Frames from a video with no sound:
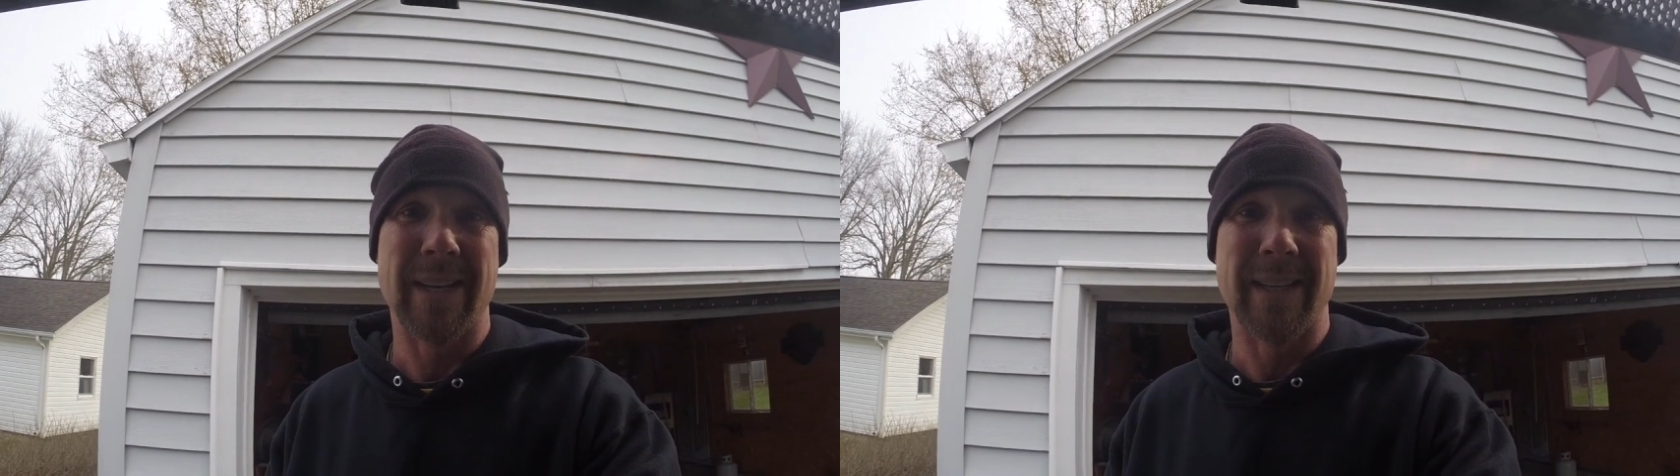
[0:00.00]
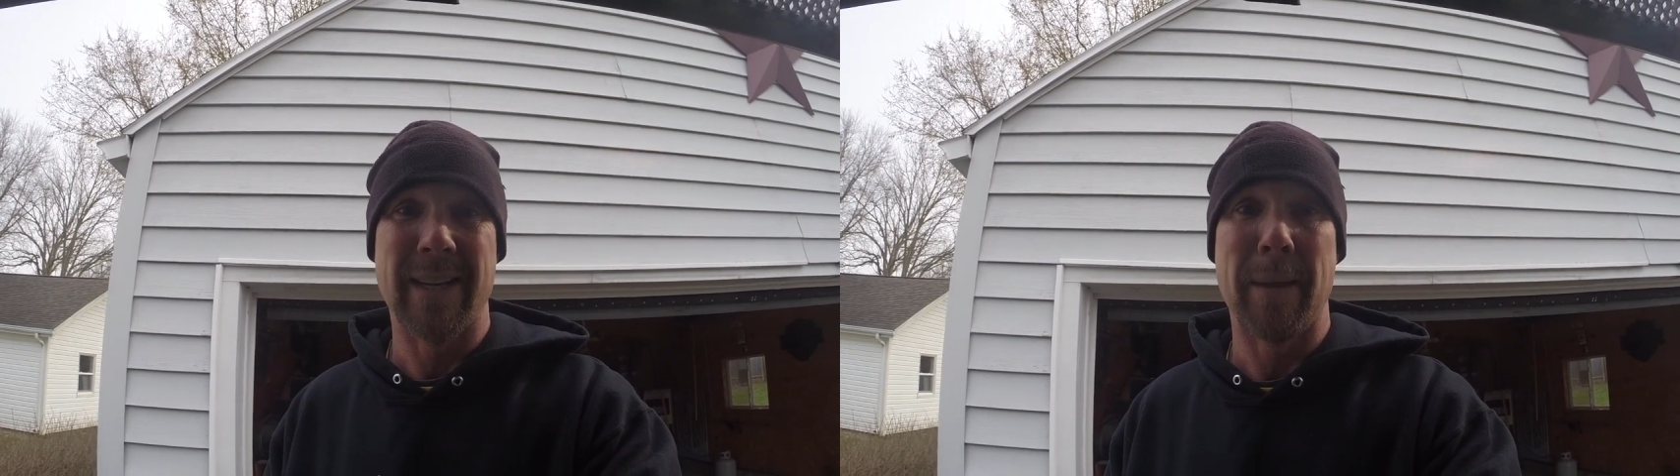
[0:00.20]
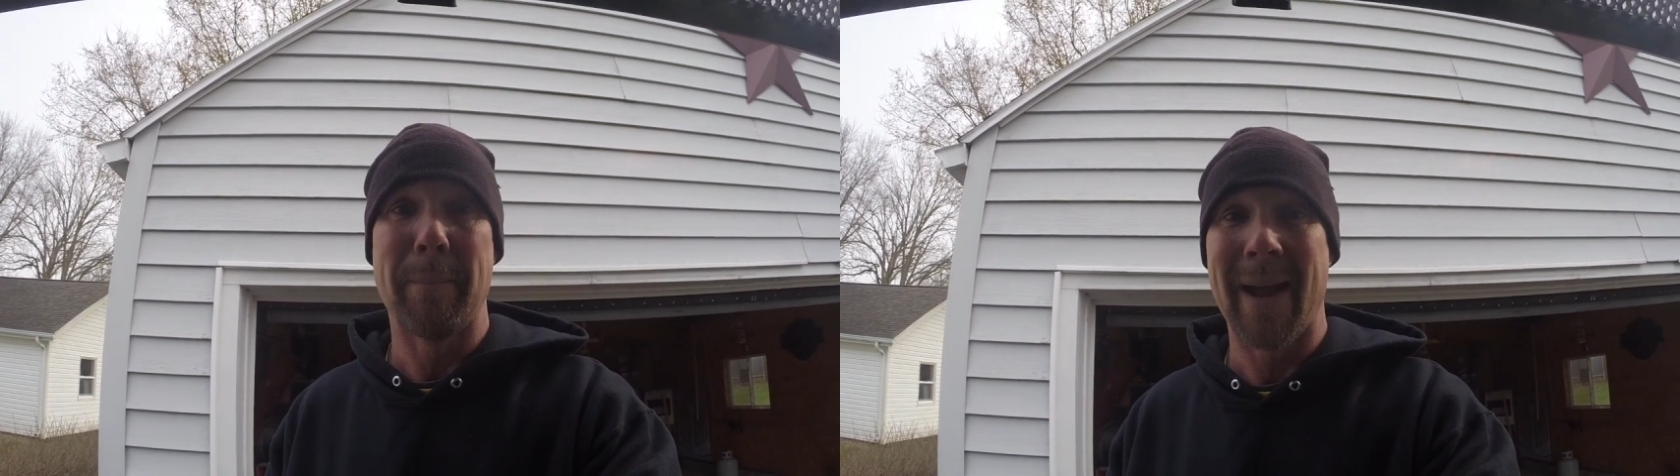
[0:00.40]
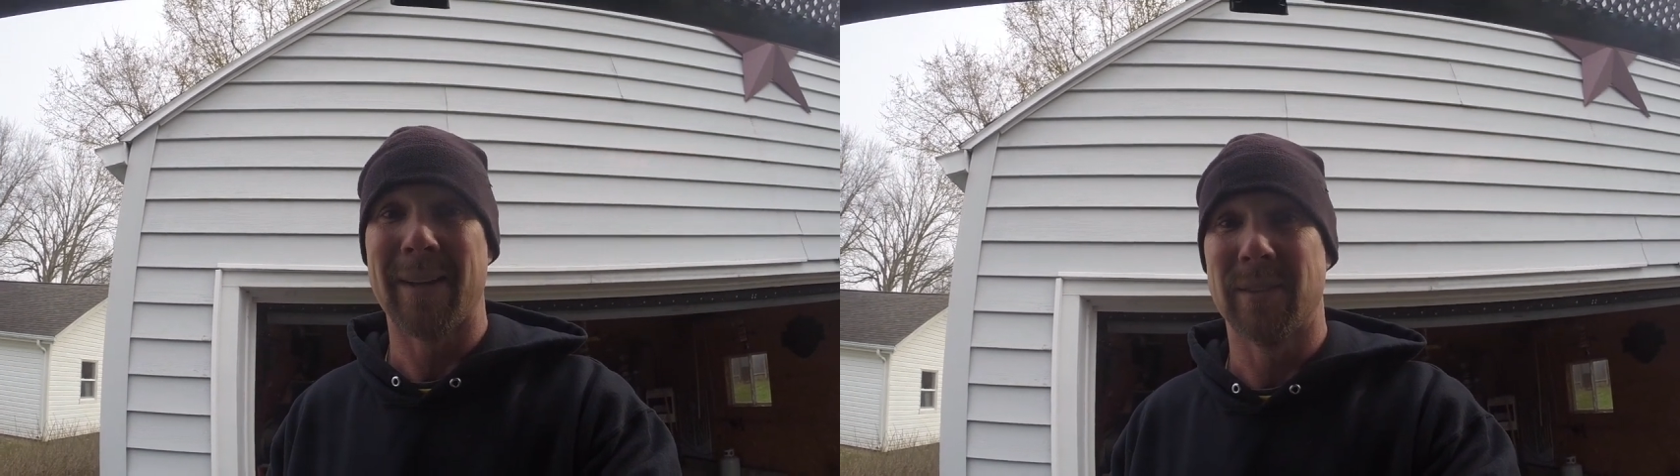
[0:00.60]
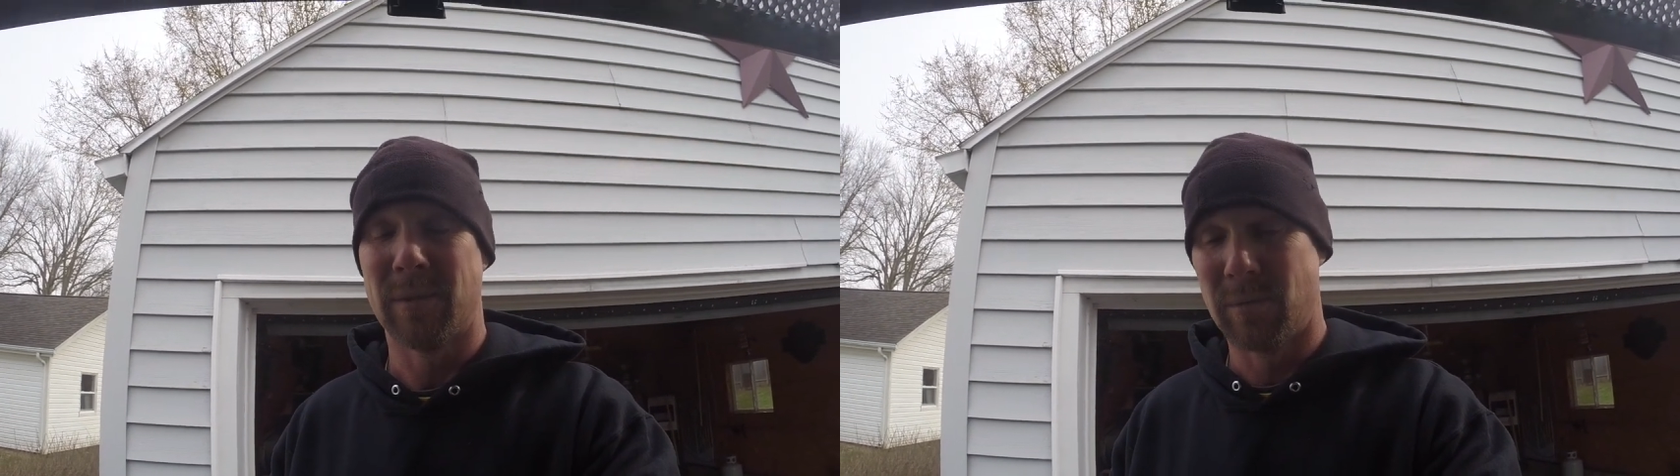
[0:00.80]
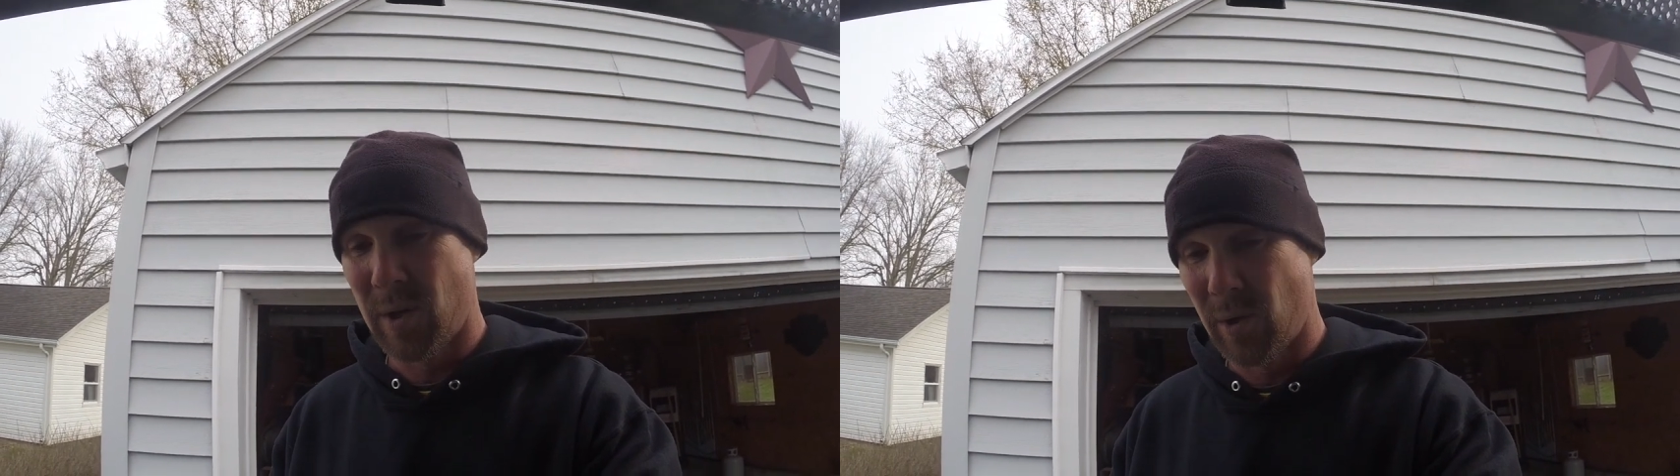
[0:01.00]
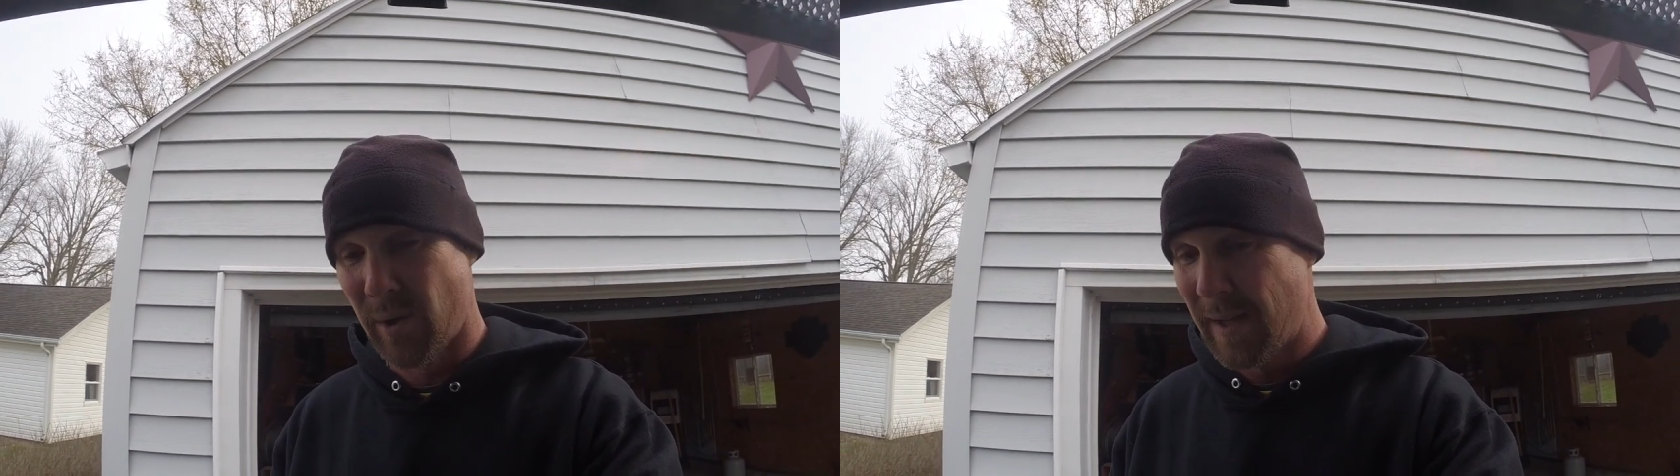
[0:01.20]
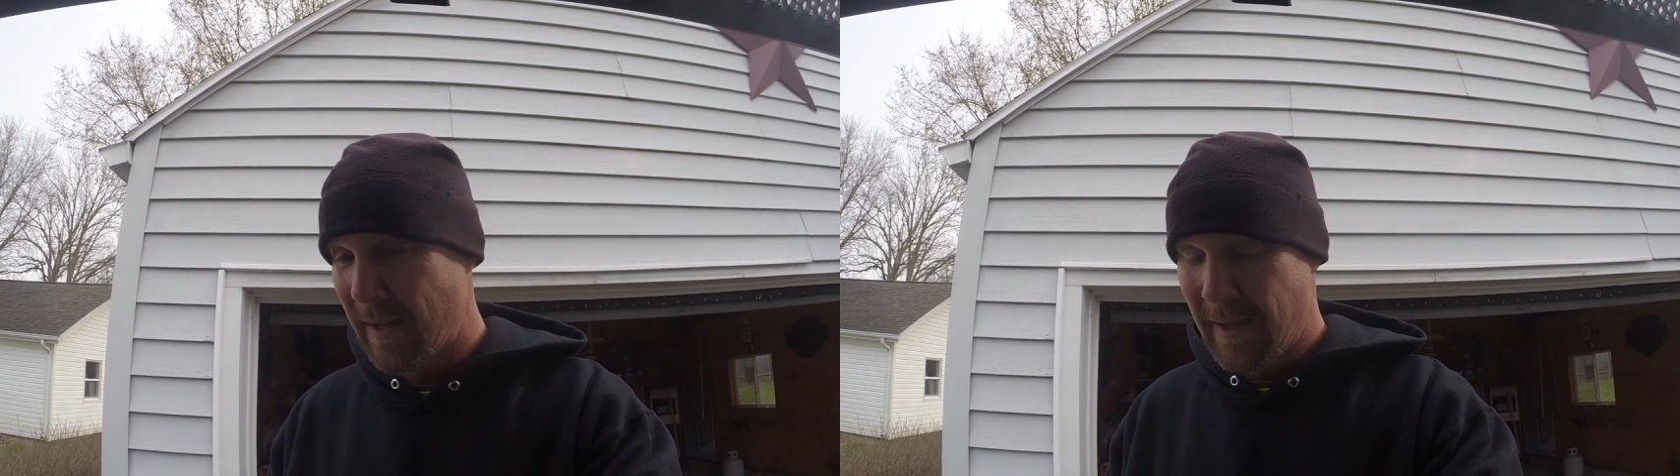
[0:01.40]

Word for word: and get it back on the road.